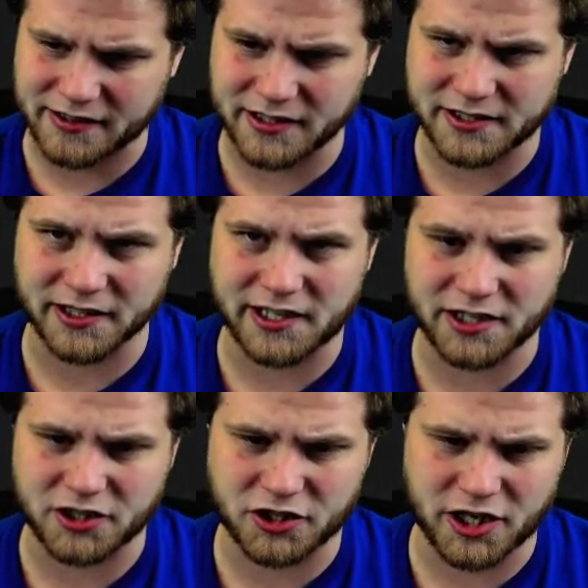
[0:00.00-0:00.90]
this in
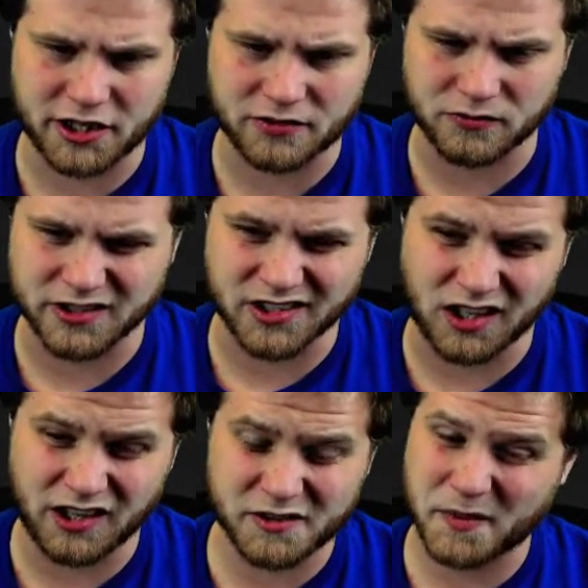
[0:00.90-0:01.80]
case Jace
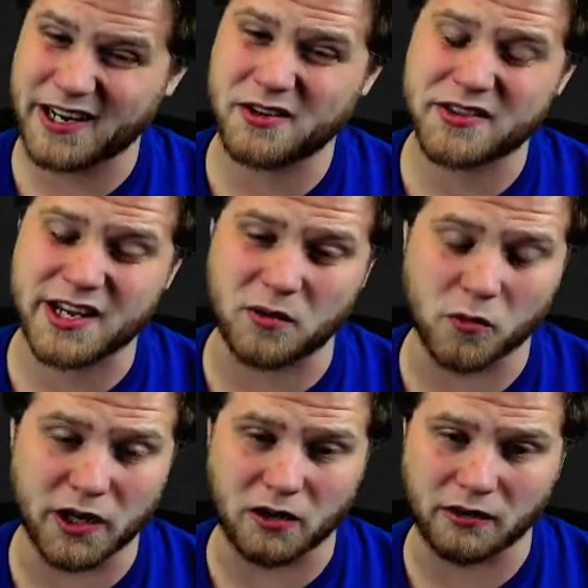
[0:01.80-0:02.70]
resolves, but I don't think it
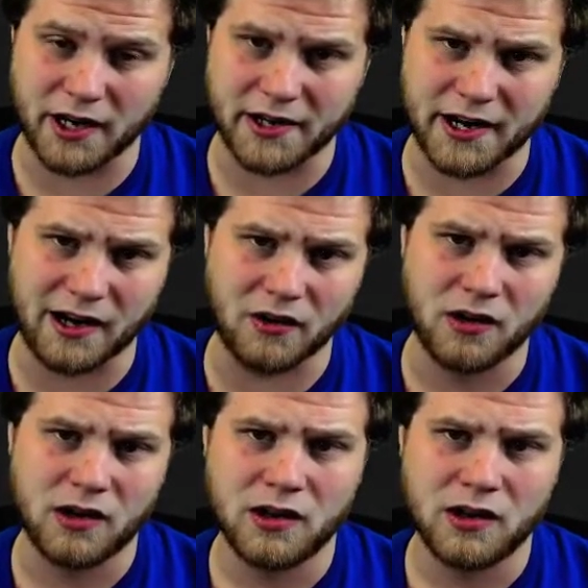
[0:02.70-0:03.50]
will right now.